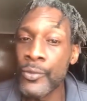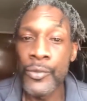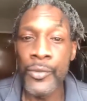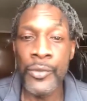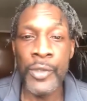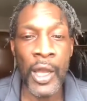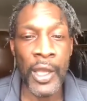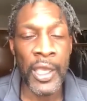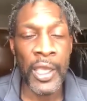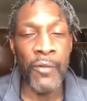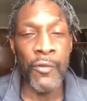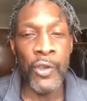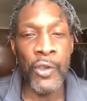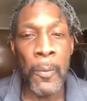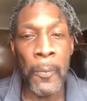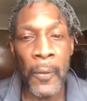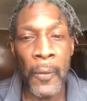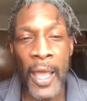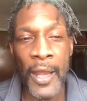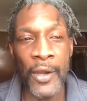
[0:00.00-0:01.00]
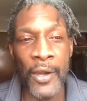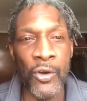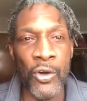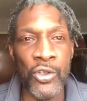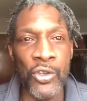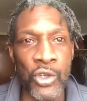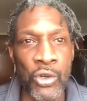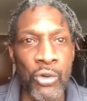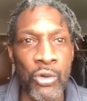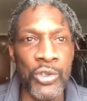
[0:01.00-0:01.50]
Now, either you planning
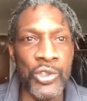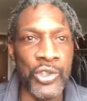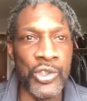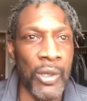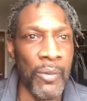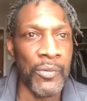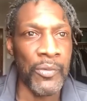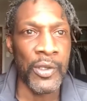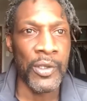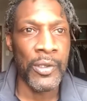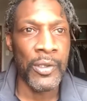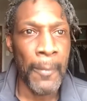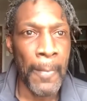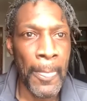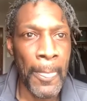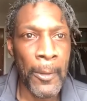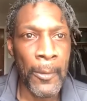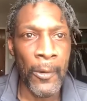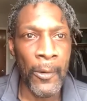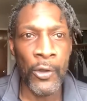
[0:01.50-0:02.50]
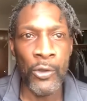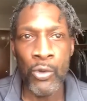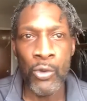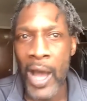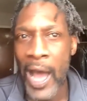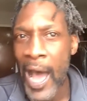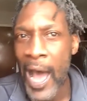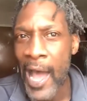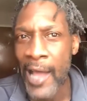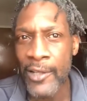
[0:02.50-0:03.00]
on doing something or you
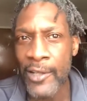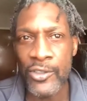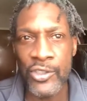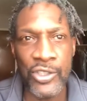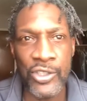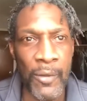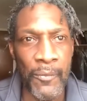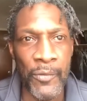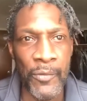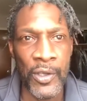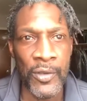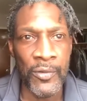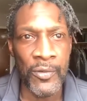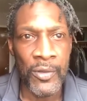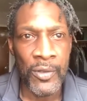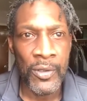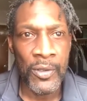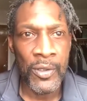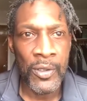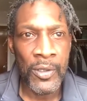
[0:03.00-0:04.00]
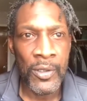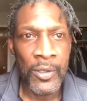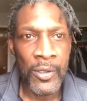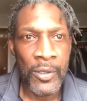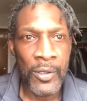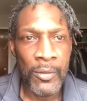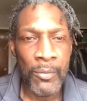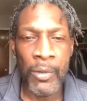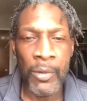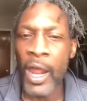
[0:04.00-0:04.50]
hiding something.
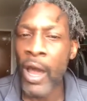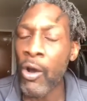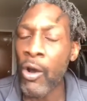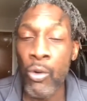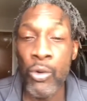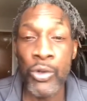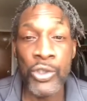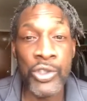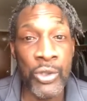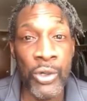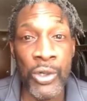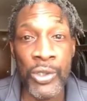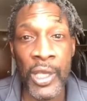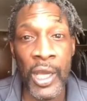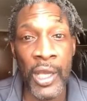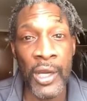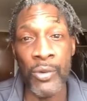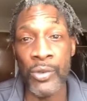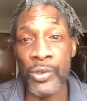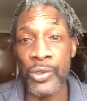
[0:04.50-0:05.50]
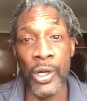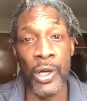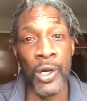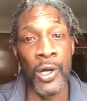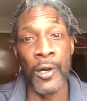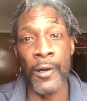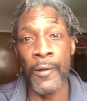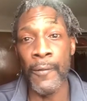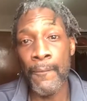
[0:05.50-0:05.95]
But I always thought that it was, uh,